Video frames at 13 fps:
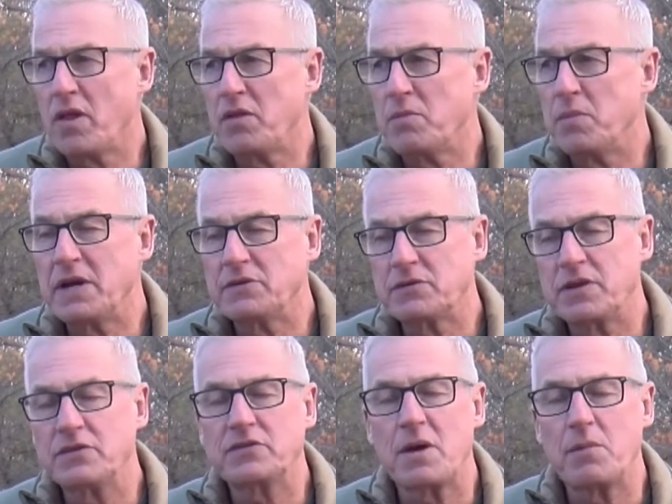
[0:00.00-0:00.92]
of the biggest
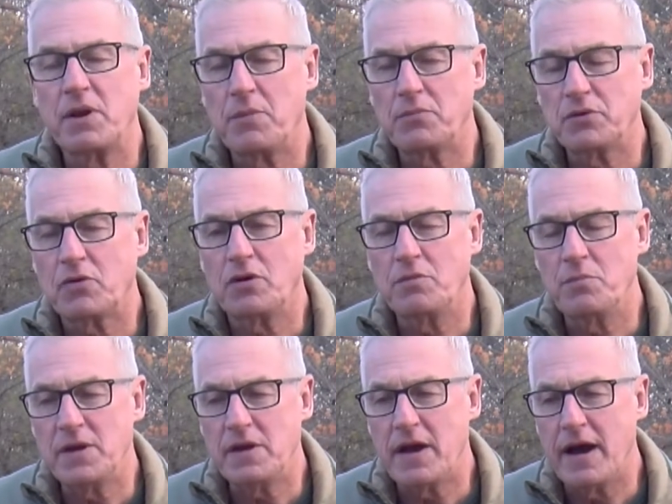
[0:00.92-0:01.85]
things coming up is going to
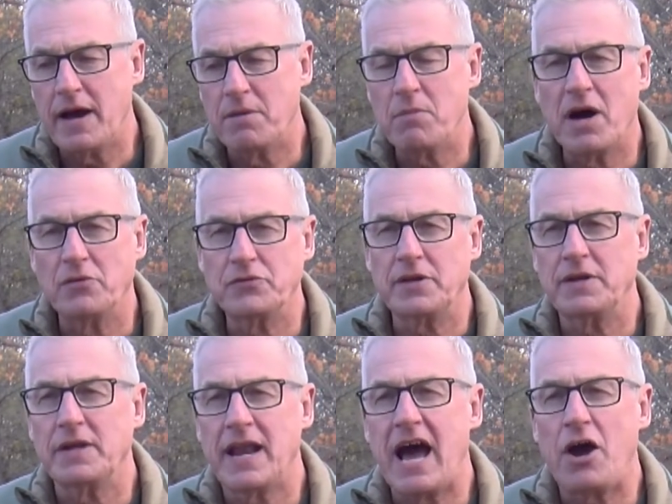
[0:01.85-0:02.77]
be housing,
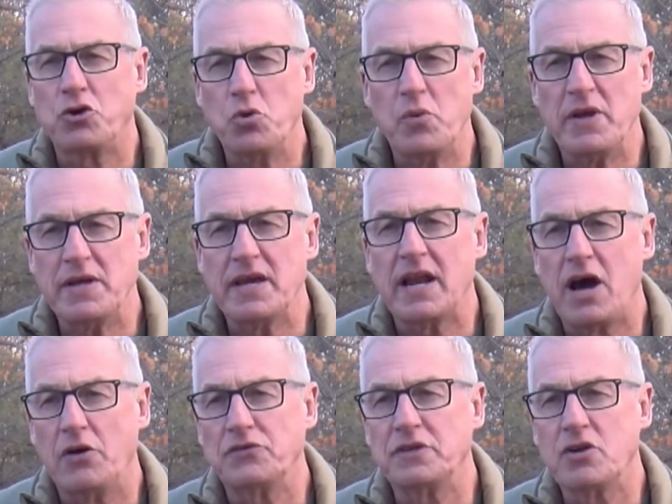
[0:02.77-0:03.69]
and how do we get
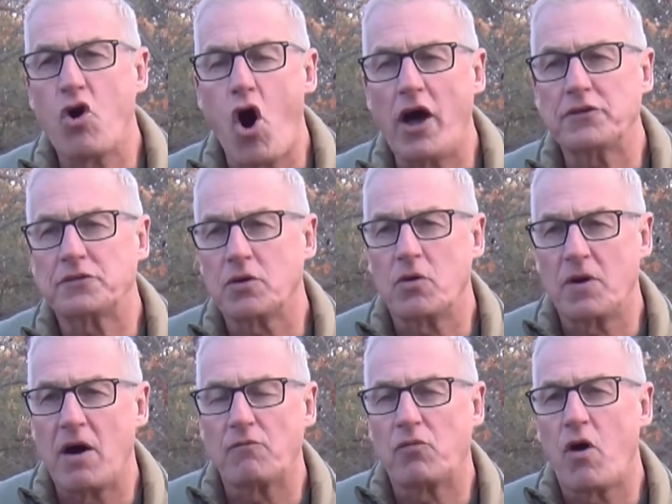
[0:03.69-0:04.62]
housing costs to go
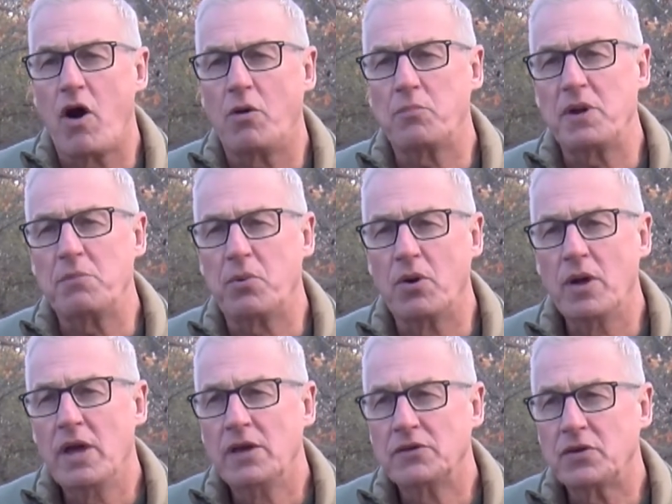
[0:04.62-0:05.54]
down for all people.
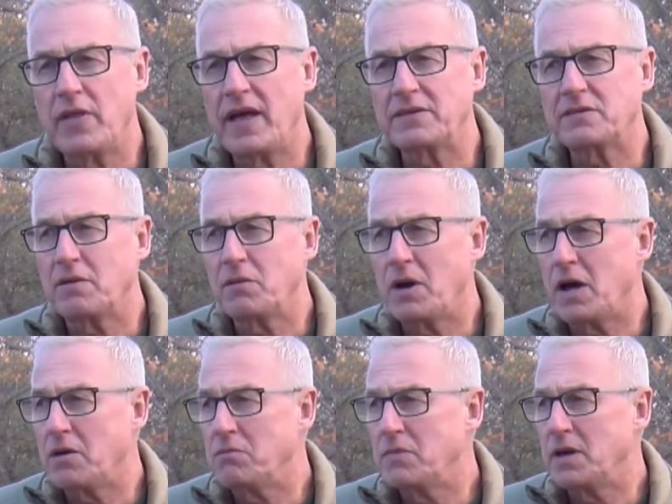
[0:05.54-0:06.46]
So that's
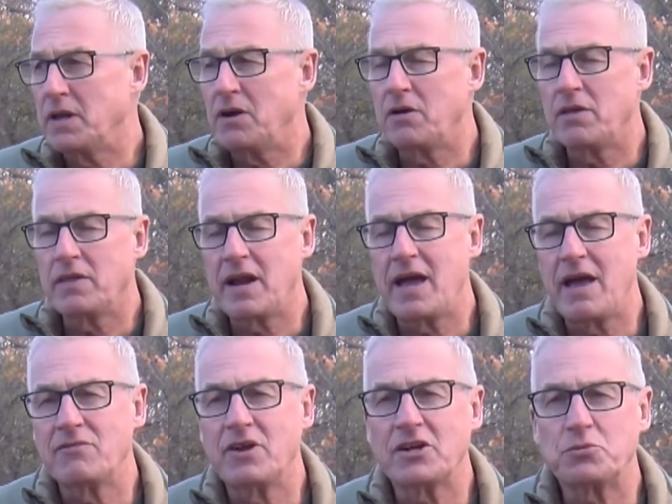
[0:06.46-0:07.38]
an area that I
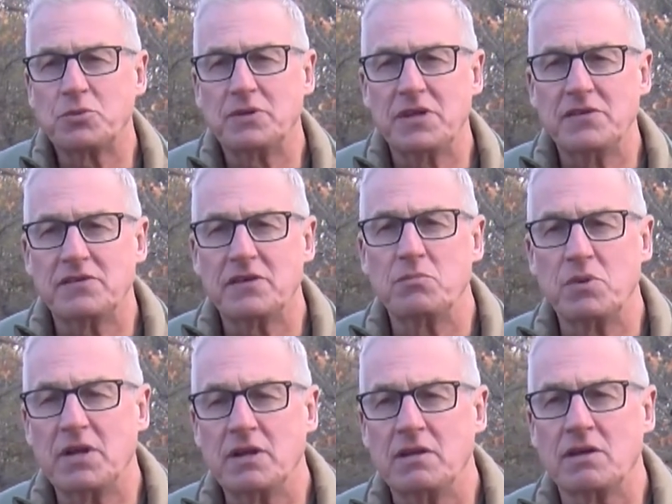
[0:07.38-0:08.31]
have an expertise in,
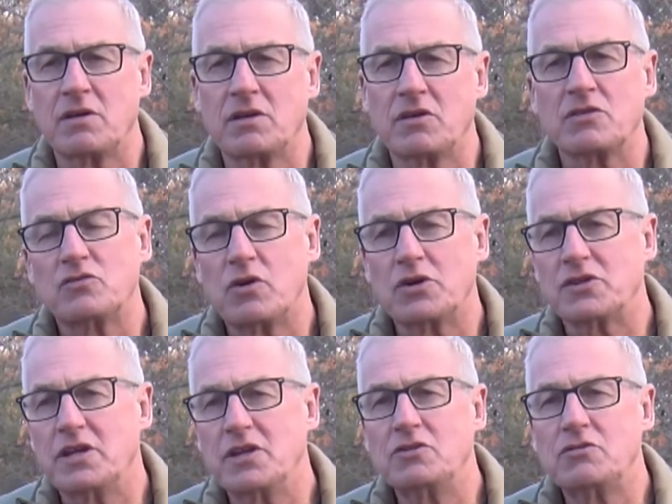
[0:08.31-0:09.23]
being in the
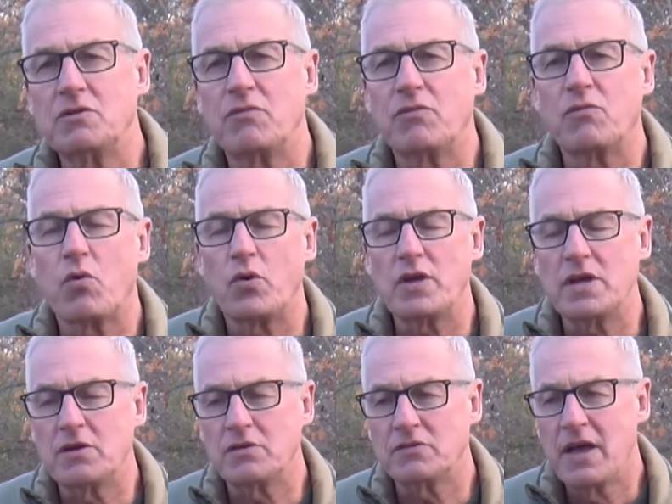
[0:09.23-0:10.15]
construction industry for 40
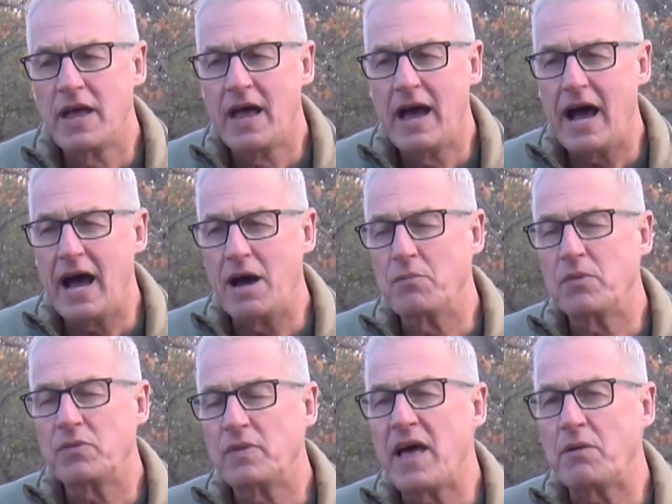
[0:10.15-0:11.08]
years.
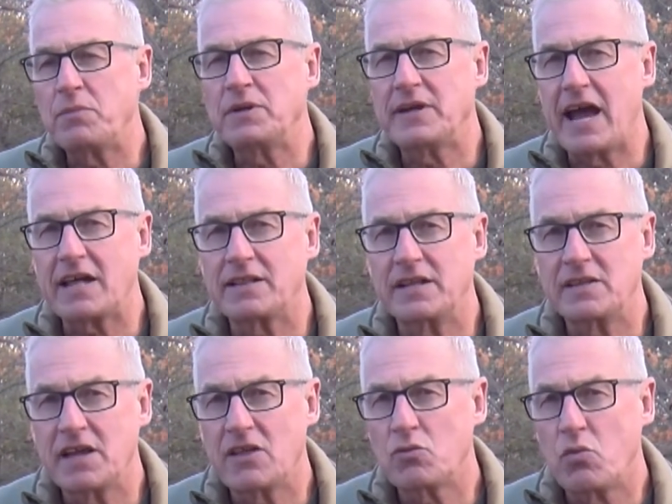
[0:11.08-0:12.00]
That would be tackling.
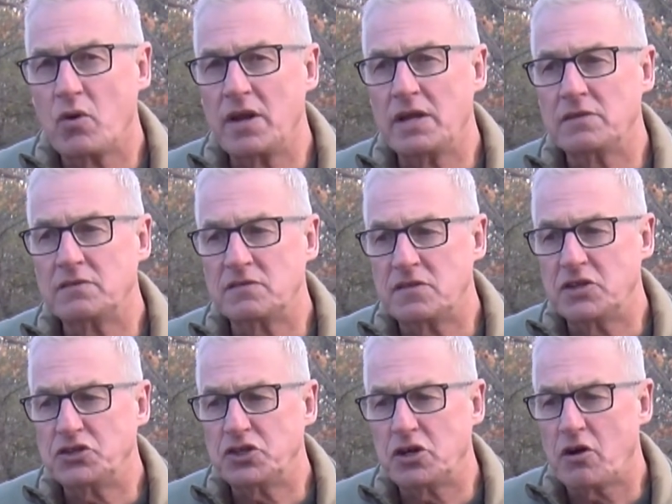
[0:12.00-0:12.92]
The other one is
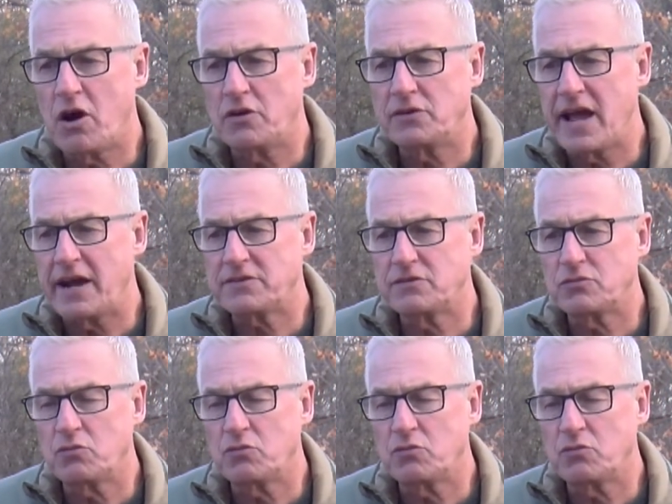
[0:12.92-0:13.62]
this year our taxes